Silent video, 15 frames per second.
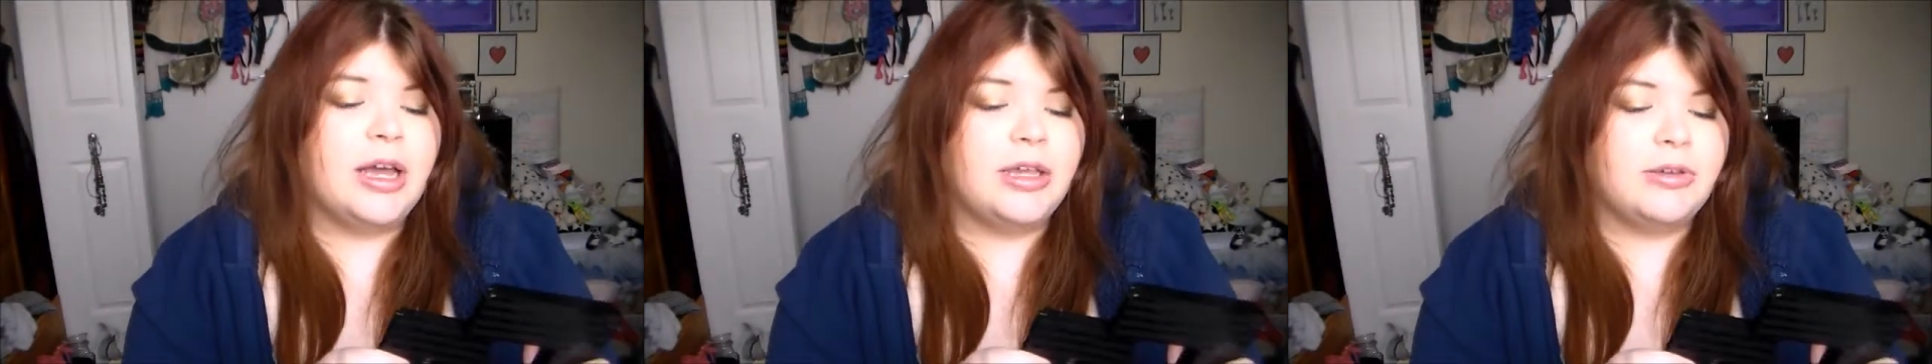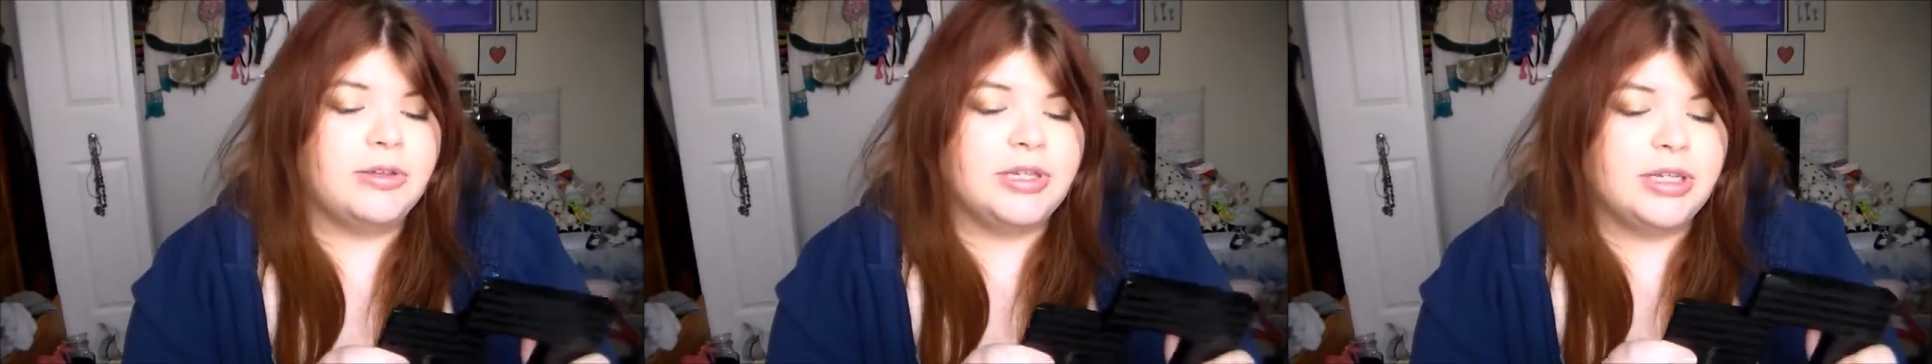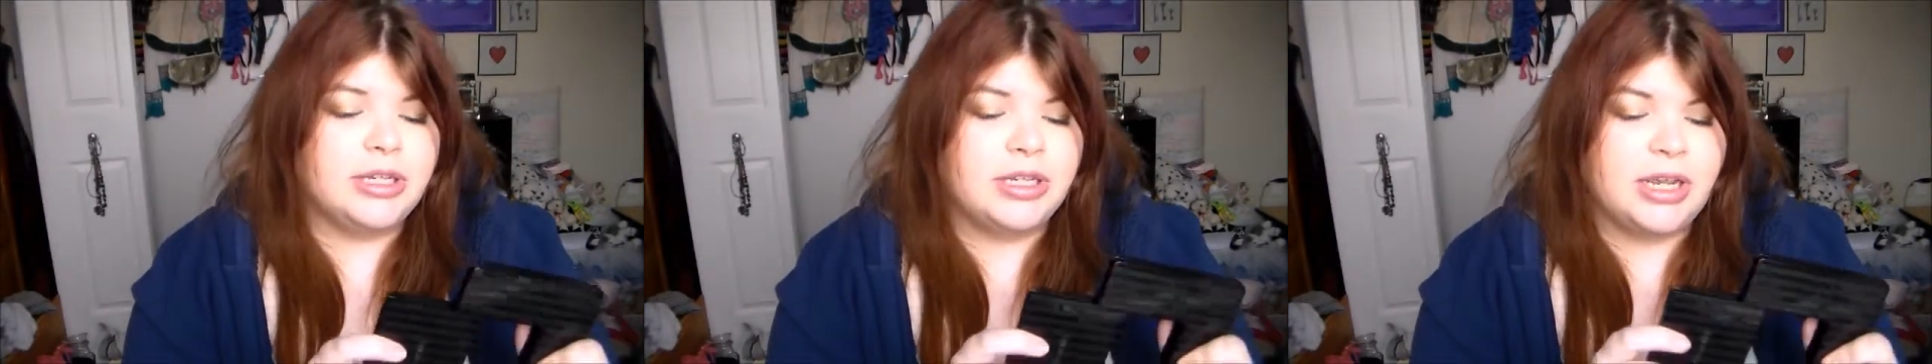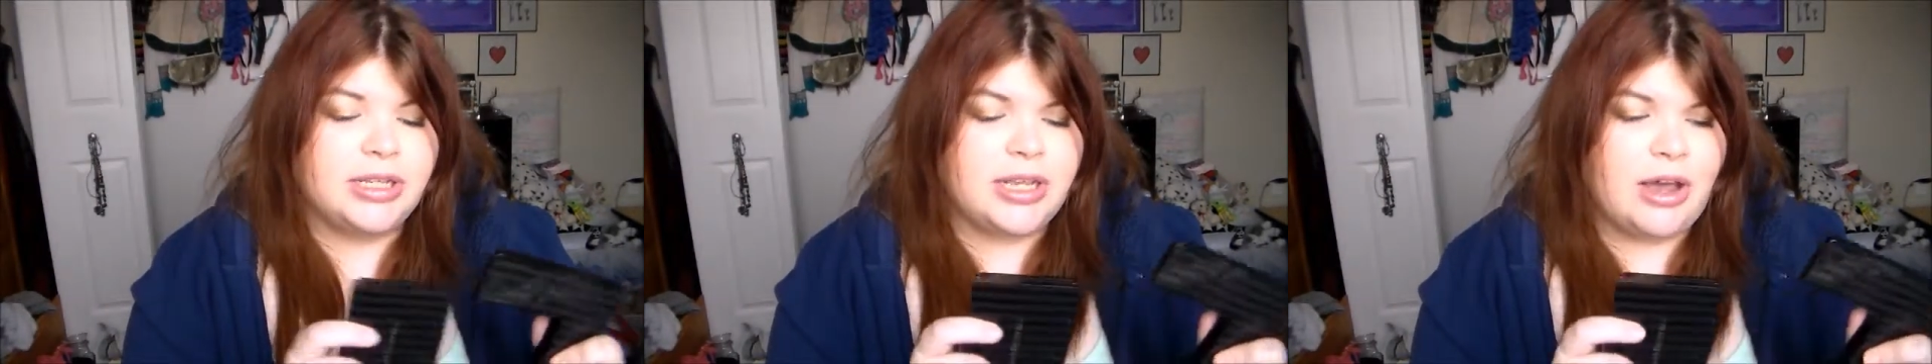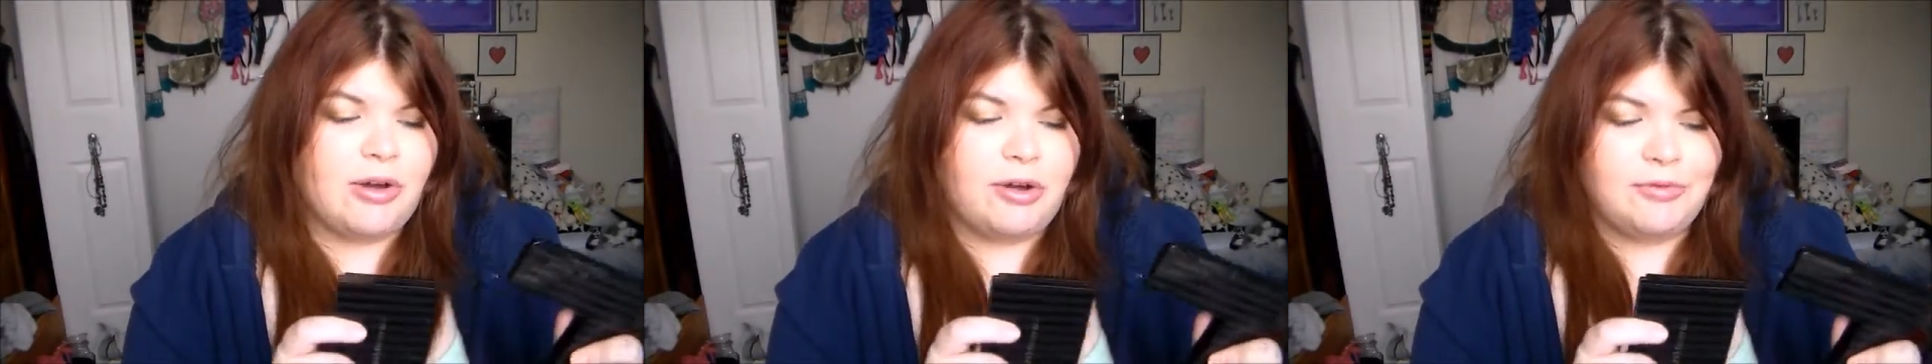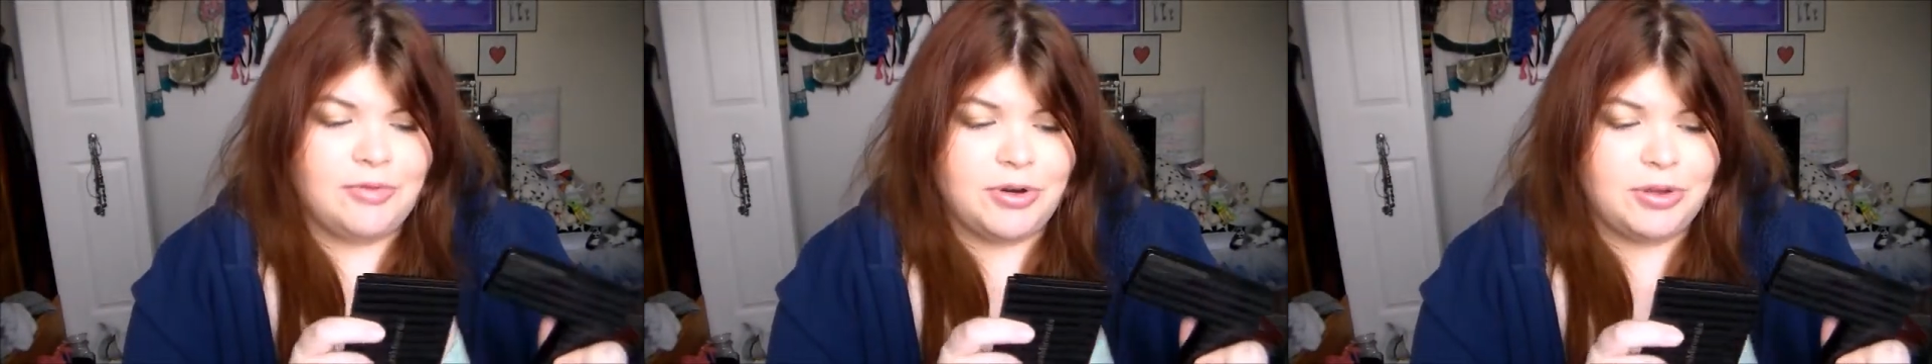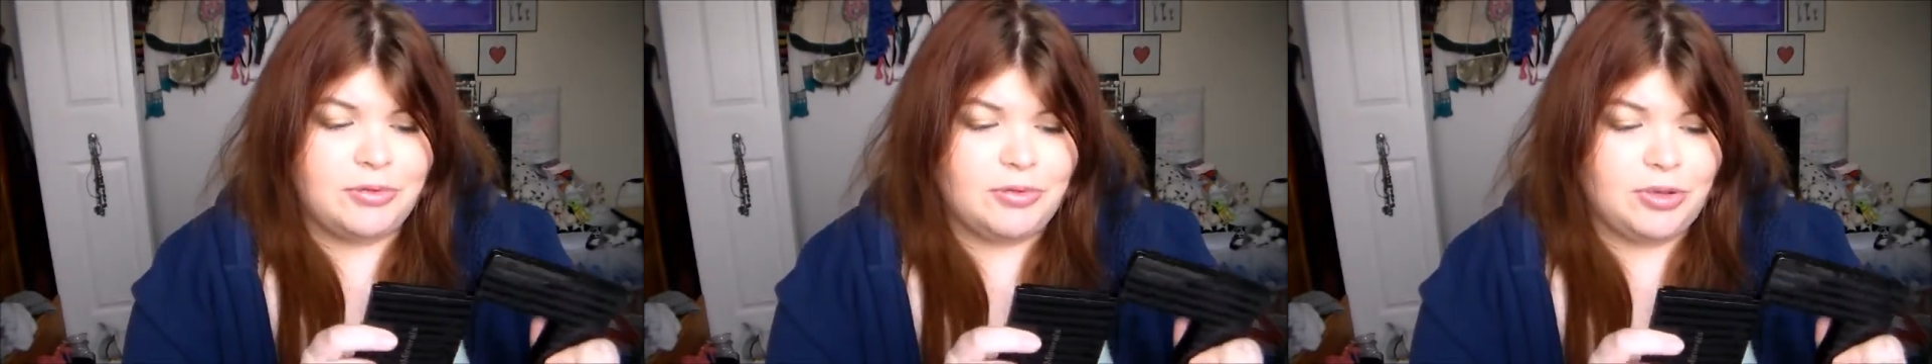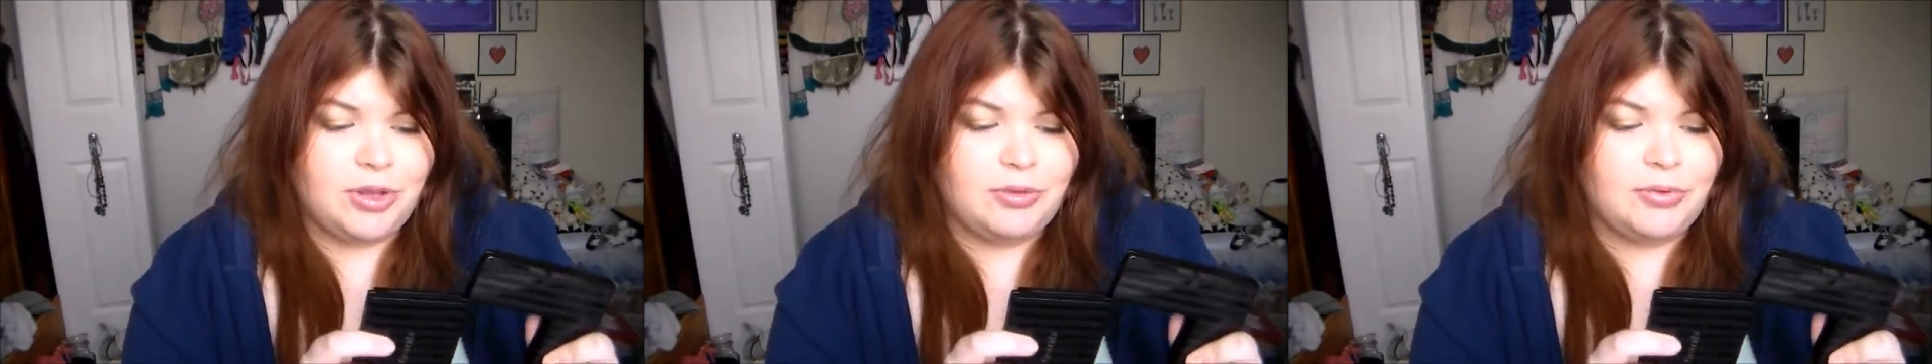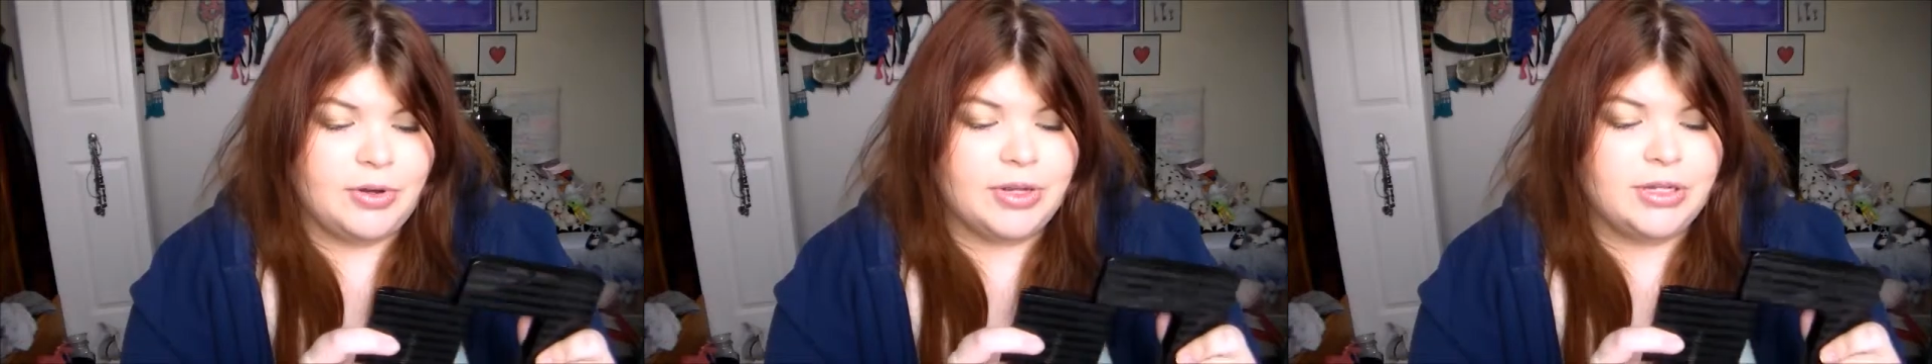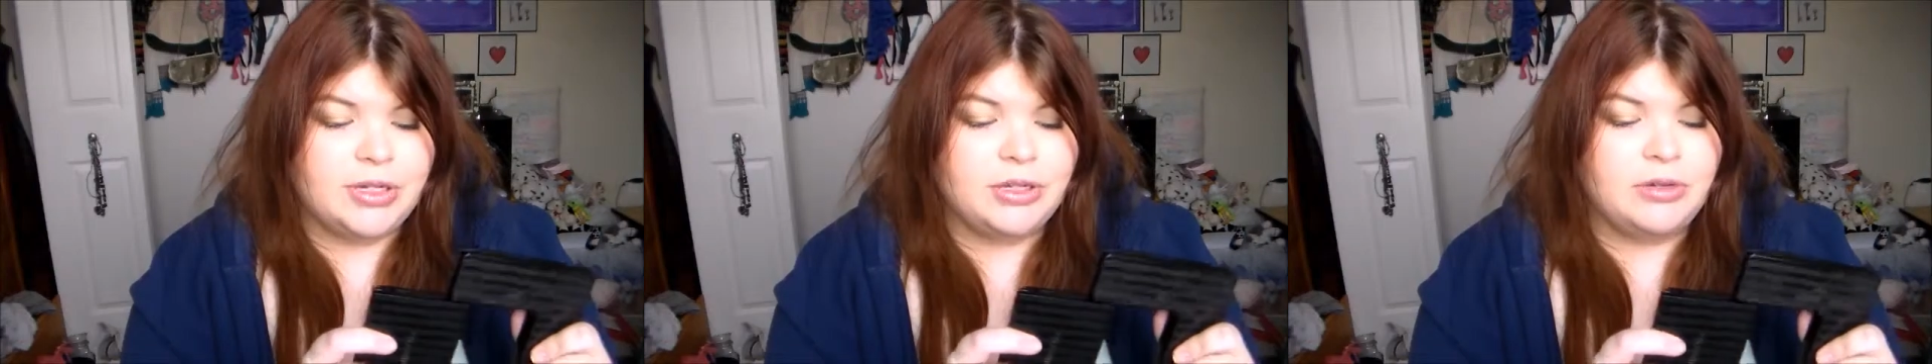use these shades however you really
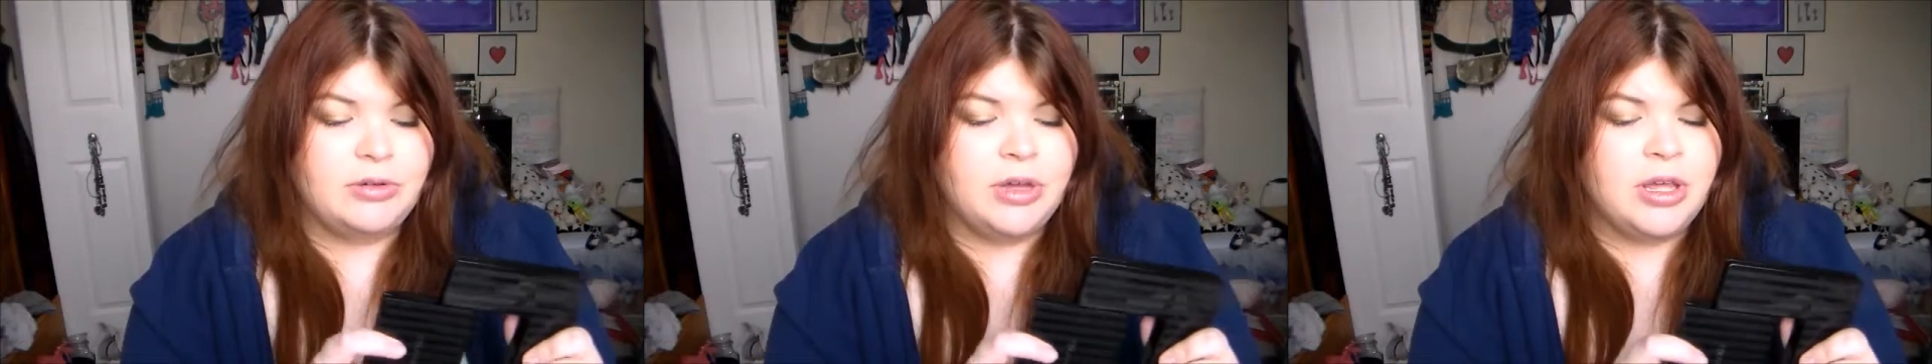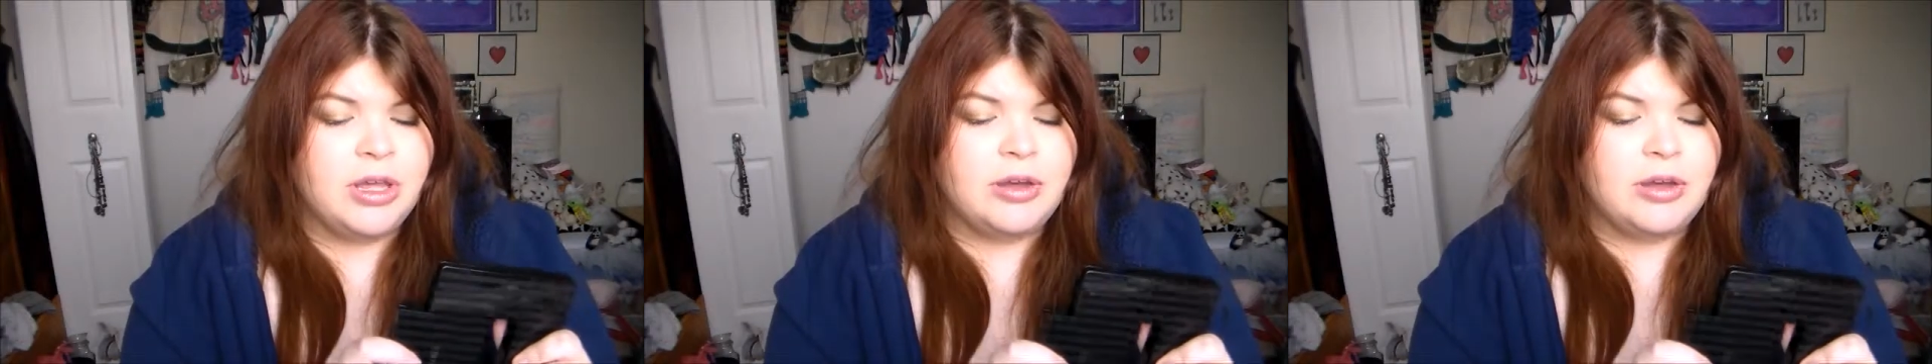want to,